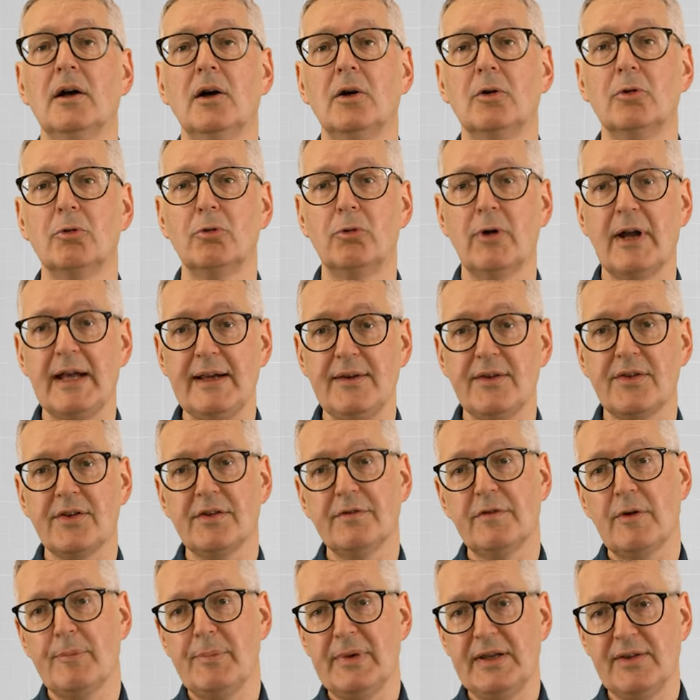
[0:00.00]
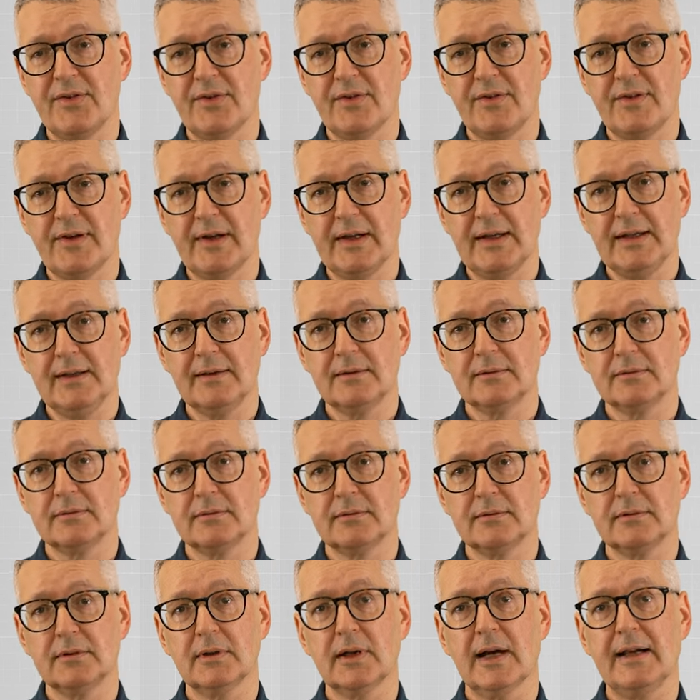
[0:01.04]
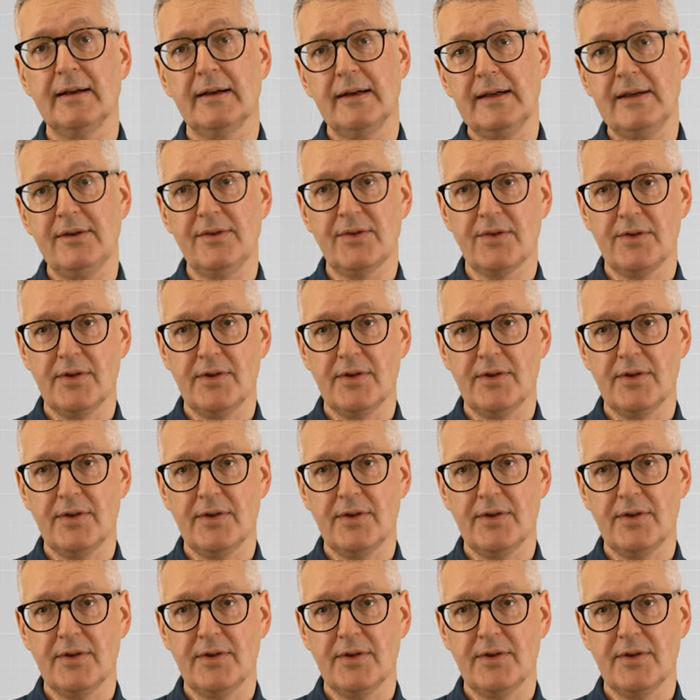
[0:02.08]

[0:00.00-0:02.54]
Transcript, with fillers: Rates of obesity, at least